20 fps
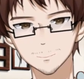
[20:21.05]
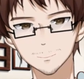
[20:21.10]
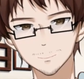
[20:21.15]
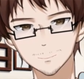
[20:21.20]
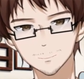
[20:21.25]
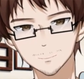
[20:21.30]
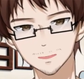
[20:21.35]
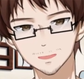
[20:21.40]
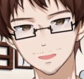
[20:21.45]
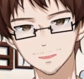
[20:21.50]

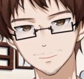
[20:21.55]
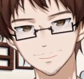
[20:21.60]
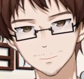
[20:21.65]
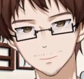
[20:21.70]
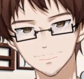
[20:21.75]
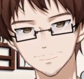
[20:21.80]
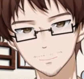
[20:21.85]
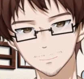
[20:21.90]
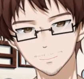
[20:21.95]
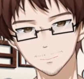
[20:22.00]
and
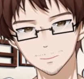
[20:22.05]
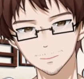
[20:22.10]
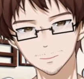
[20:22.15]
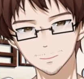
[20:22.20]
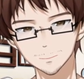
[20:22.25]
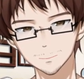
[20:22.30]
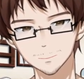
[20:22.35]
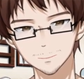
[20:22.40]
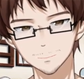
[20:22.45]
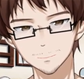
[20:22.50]
enjoy,
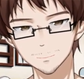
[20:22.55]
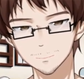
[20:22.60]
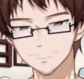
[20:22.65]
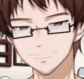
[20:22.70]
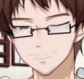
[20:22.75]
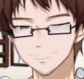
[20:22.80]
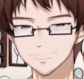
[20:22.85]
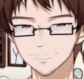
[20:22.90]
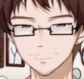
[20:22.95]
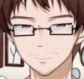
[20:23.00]
and come
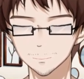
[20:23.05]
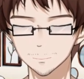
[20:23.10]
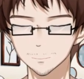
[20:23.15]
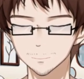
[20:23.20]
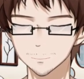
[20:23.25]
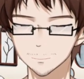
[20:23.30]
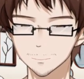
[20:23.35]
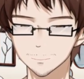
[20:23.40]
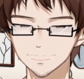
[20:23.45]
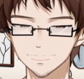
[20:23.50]
by to
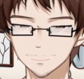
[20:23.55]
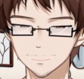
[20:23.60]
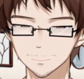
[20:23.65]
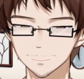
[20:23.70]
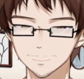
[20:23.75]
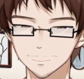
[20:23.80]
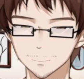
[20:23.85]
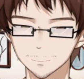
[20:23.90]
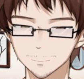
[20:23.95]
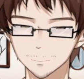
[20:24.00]
another
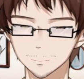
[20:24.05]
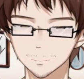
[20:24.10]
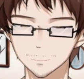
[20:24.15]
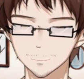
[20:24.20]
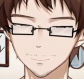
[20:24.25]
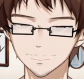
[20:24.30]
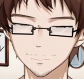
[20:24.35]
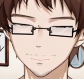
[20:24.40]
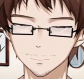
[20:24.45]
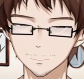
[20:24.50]
editing
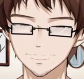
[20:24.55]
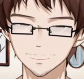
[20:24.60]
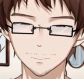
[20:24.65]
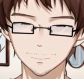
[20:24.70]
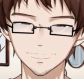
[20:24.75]
stream where